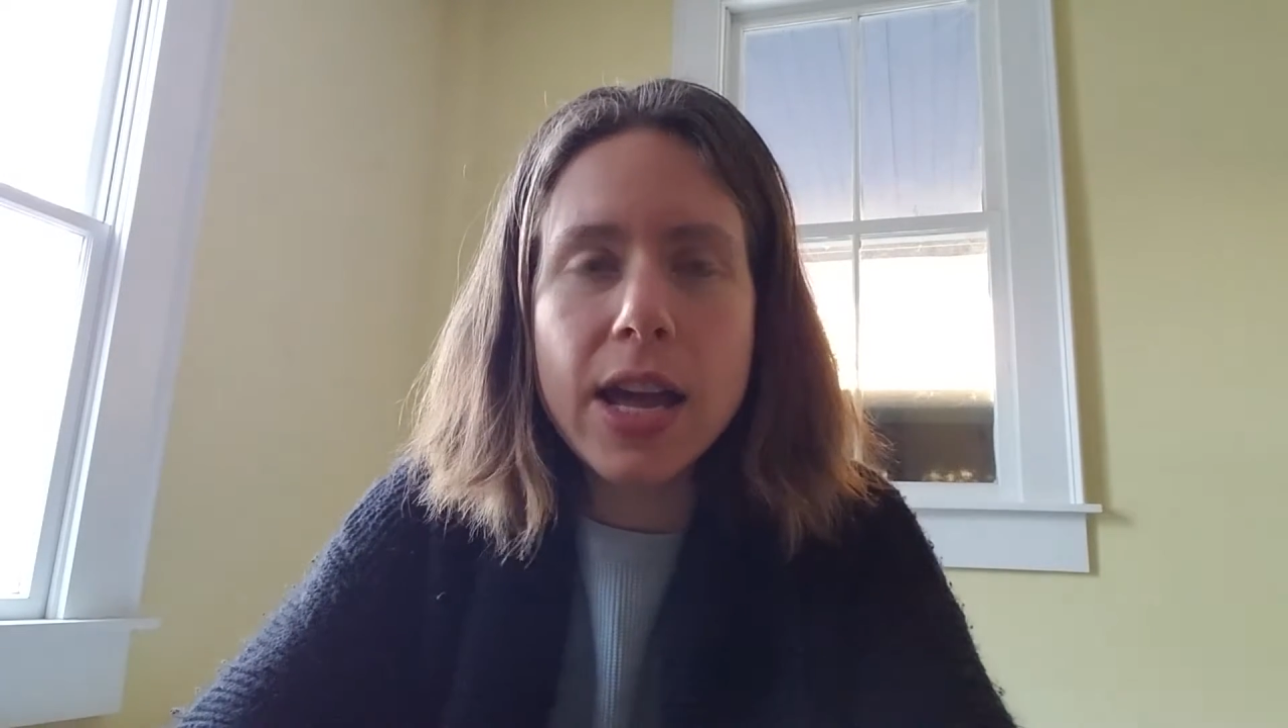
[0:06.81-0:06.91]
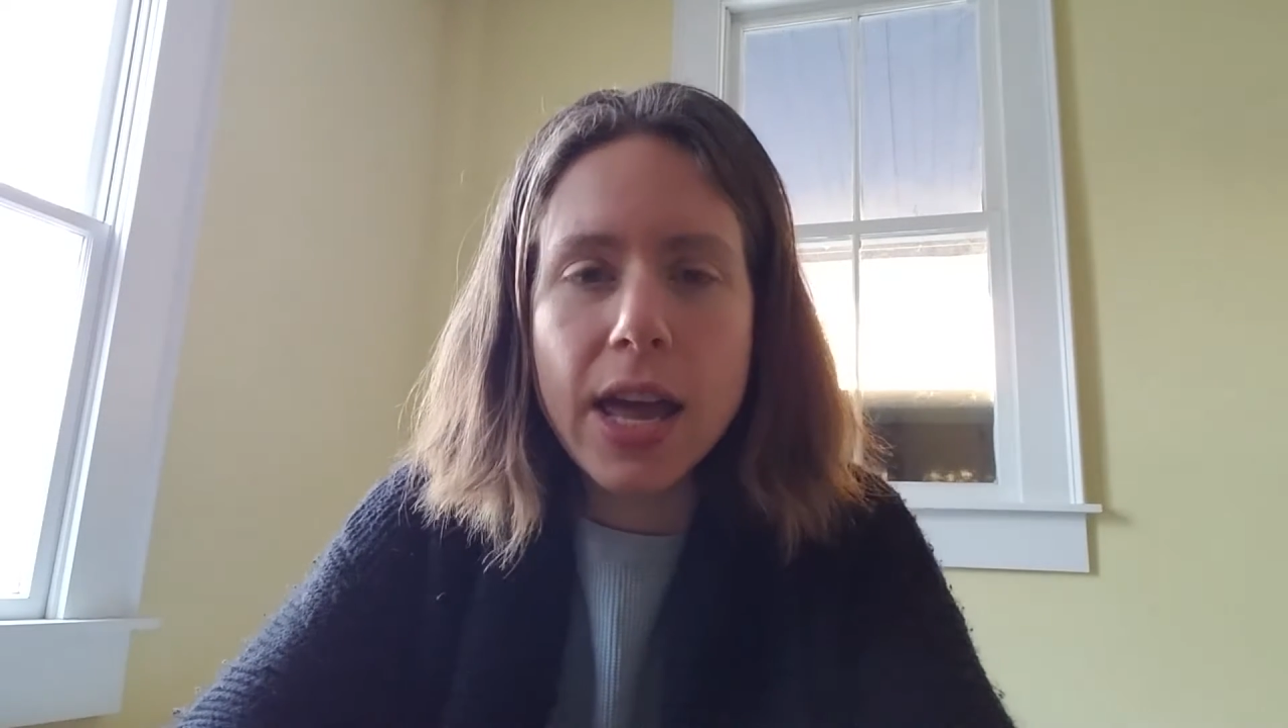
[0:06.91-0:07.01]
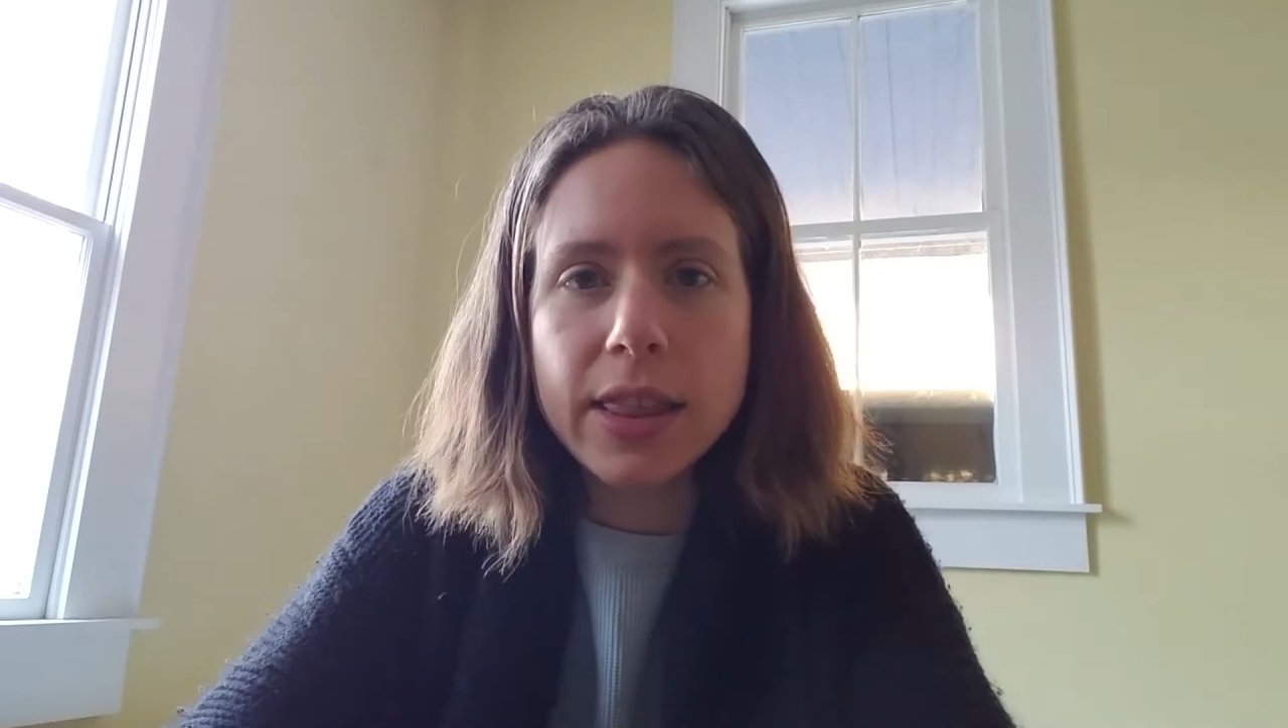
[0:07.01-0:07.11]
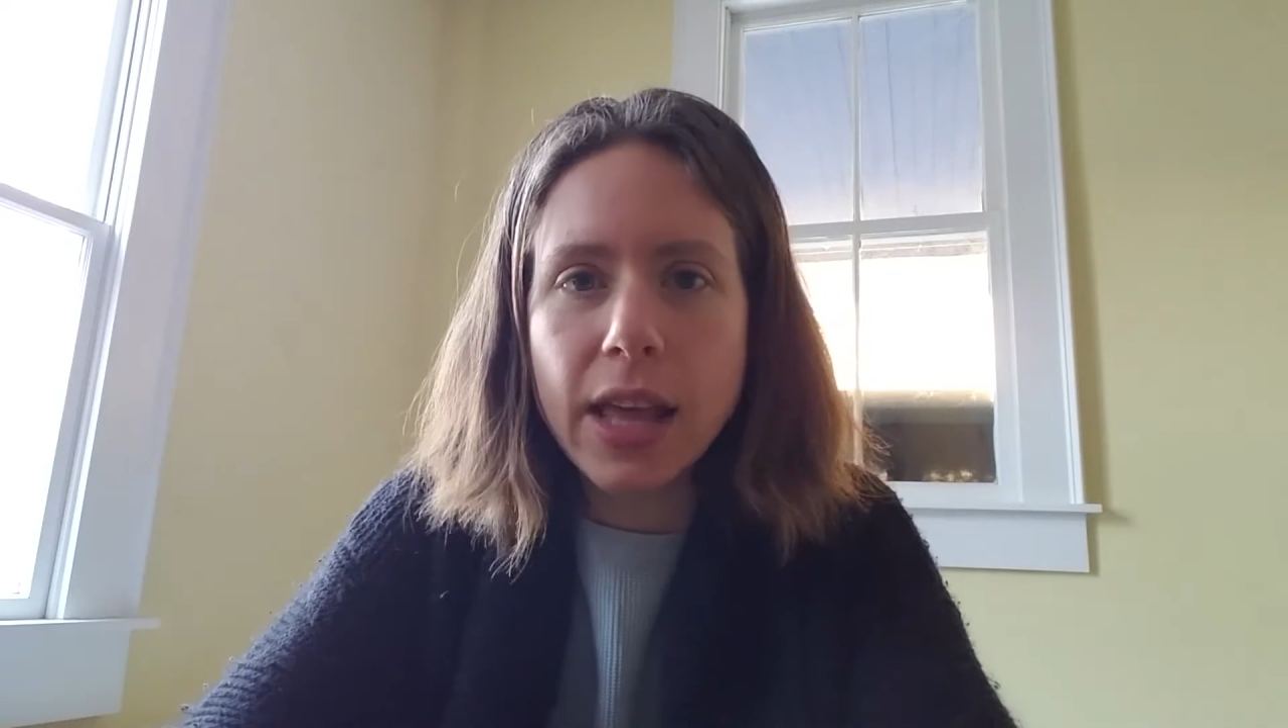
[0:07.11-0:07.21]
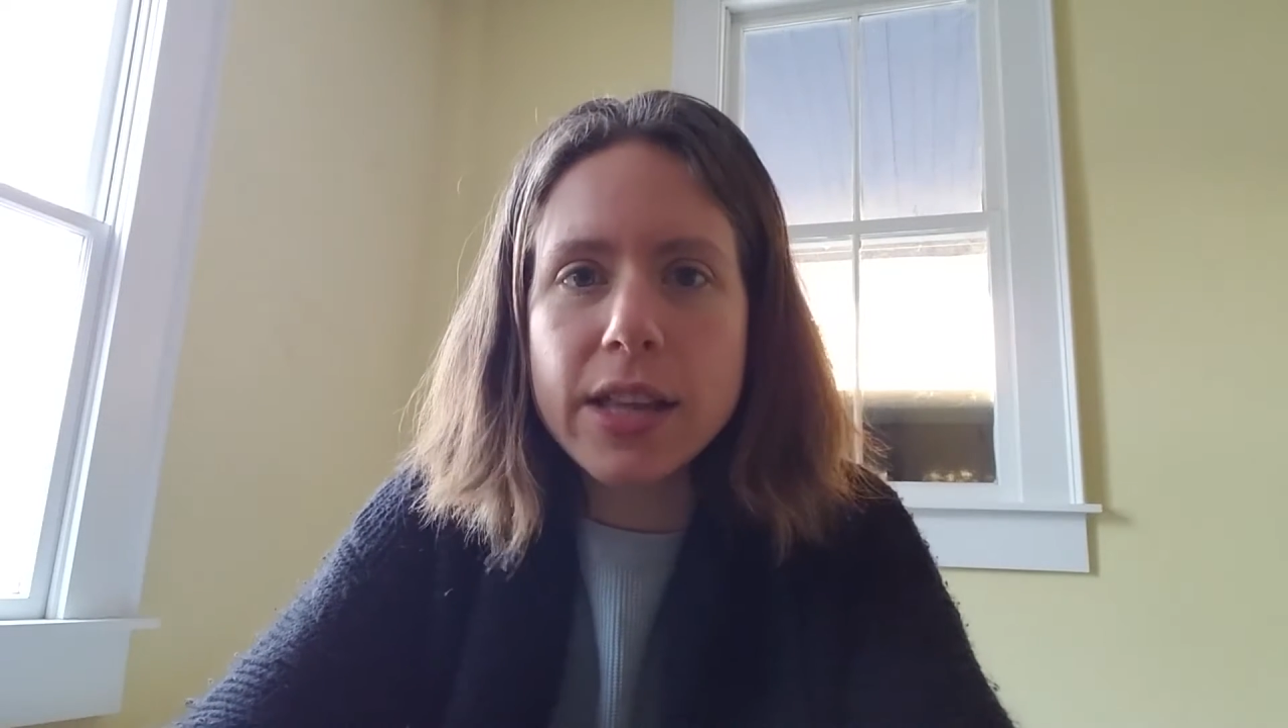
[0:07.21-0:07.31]

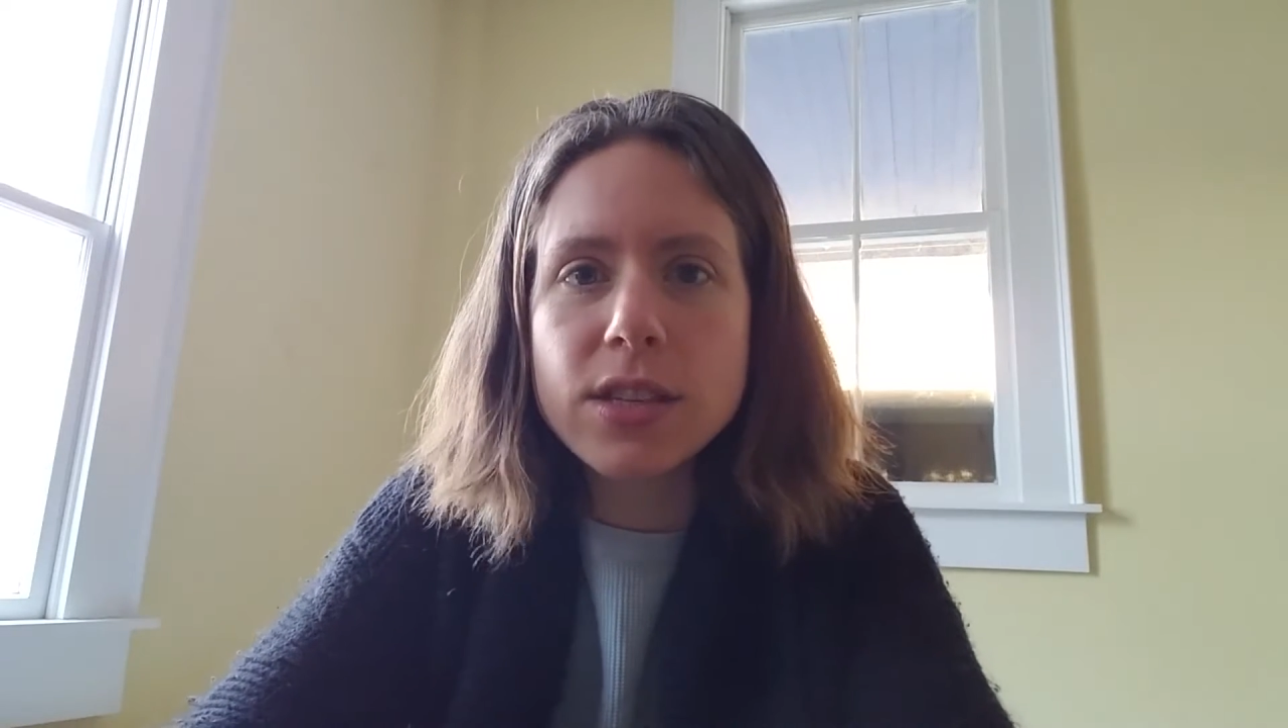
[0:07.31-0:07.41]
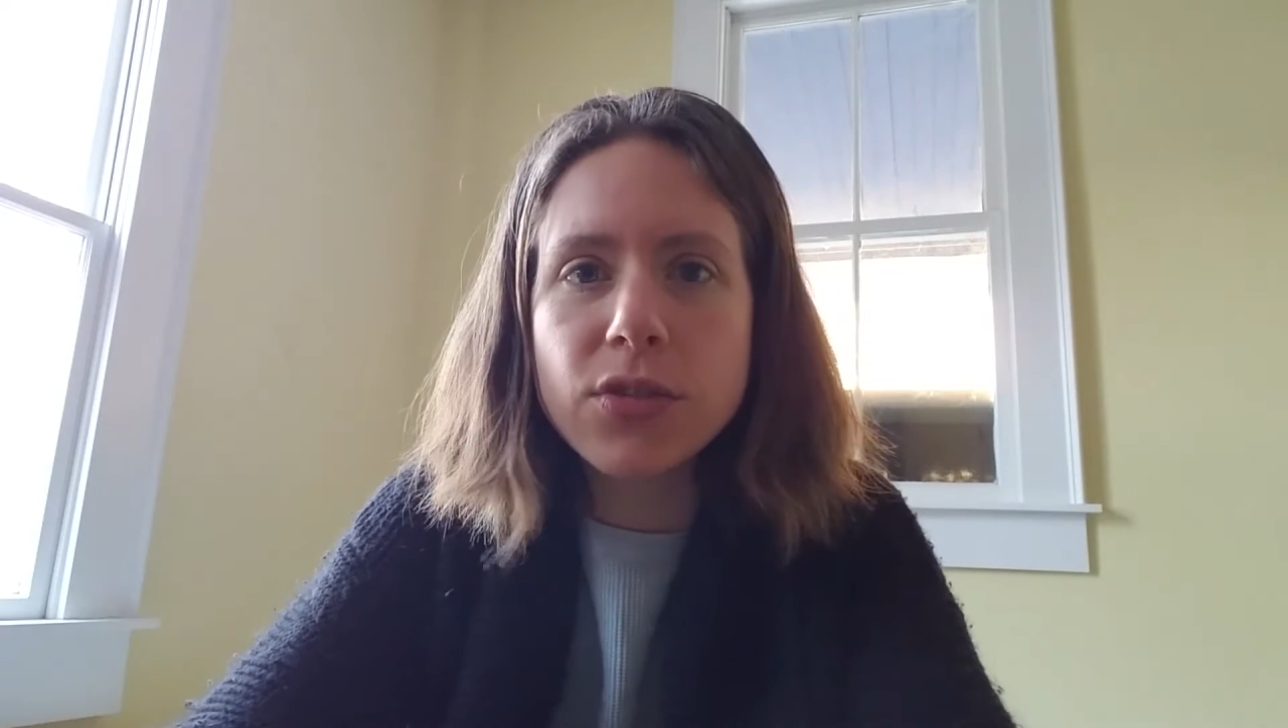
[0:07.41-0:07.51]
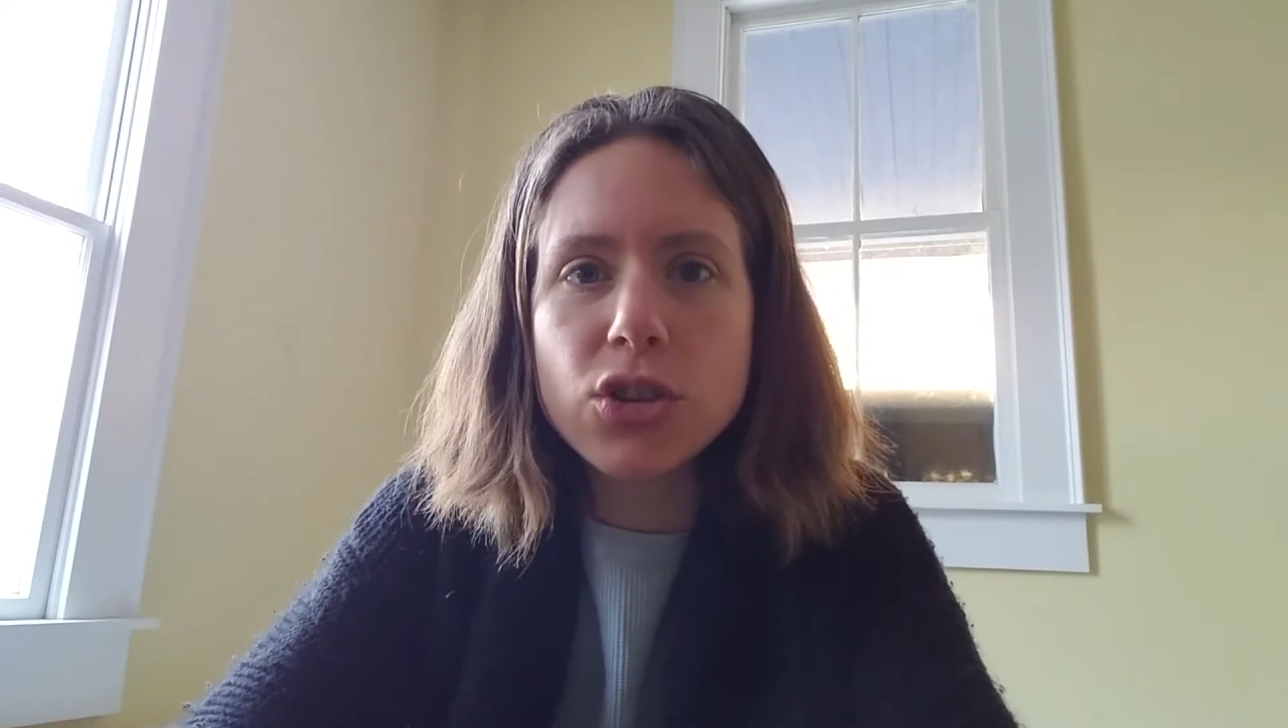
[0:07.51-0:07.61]
and lines